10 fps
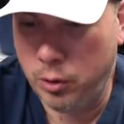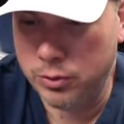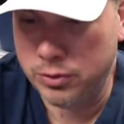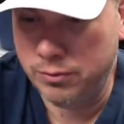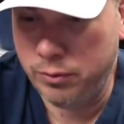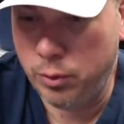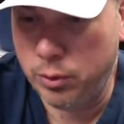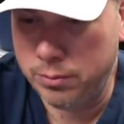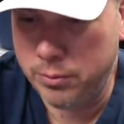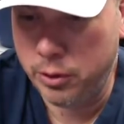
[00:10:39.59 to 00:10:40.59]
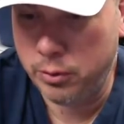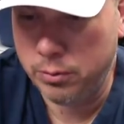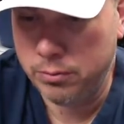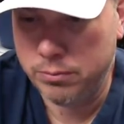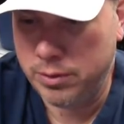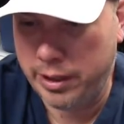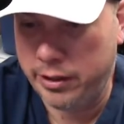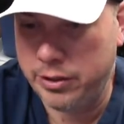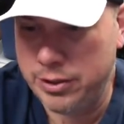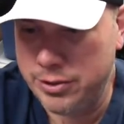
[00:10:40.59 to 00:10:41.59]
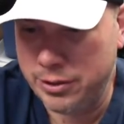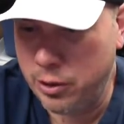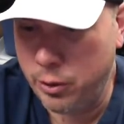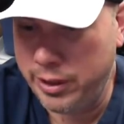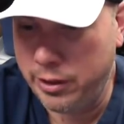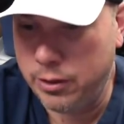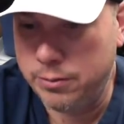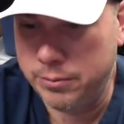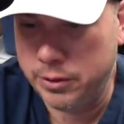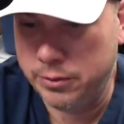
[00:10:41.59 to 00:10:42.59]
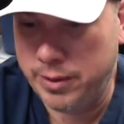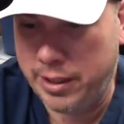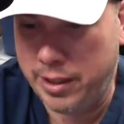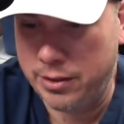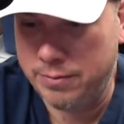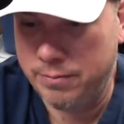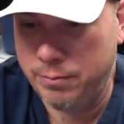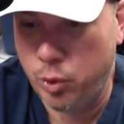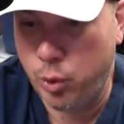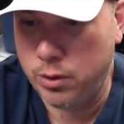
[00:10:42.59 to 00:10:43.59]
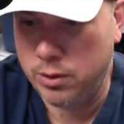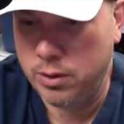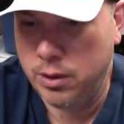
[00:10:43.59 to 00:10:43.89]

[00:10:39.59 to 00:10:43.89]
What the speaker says: holes in the floor, no air conditioning, no heater, that kind of poor.